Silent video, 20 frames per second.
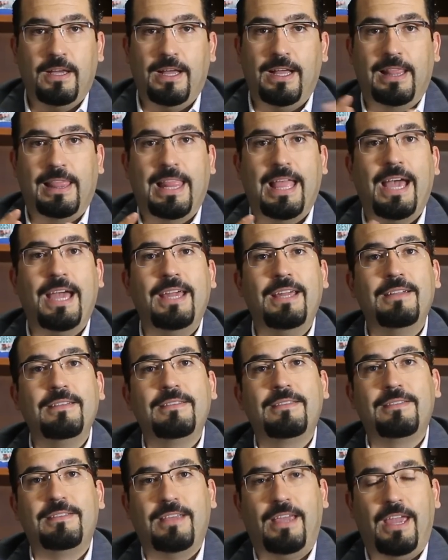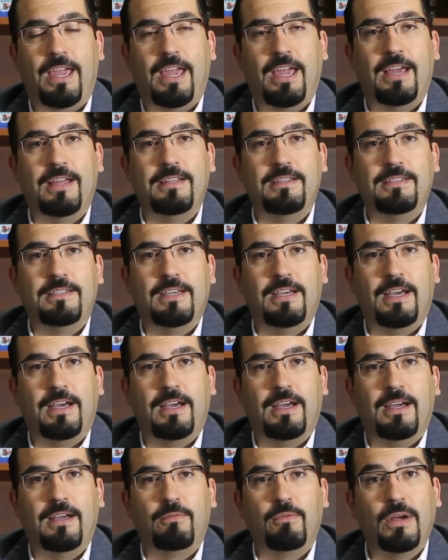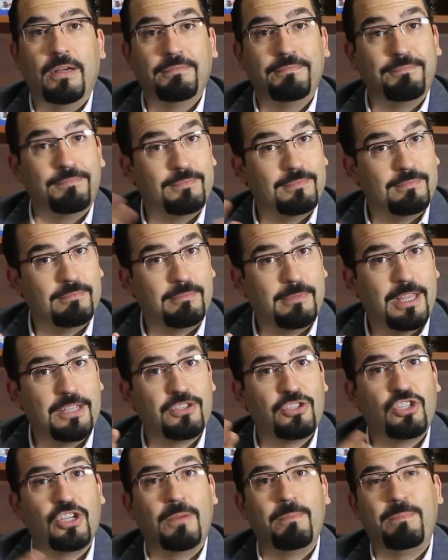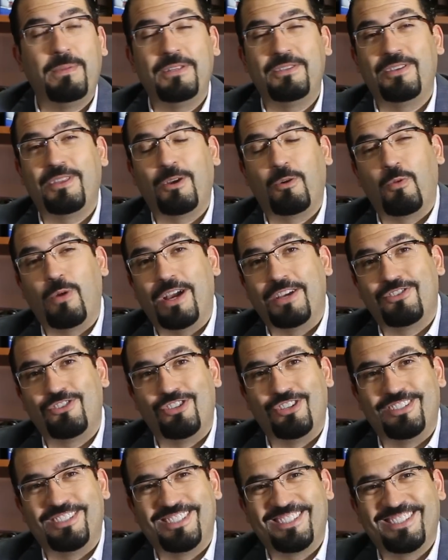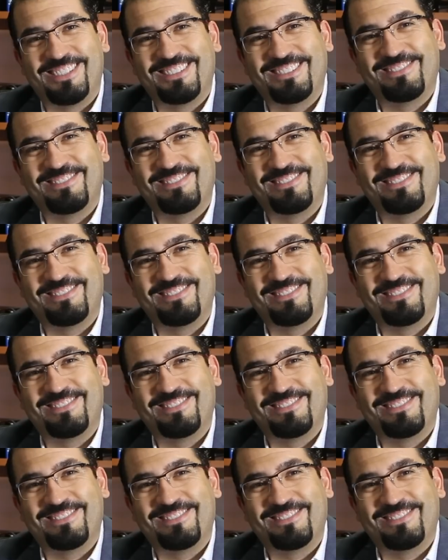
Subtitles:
Alliance, and well, let's jump into the questions.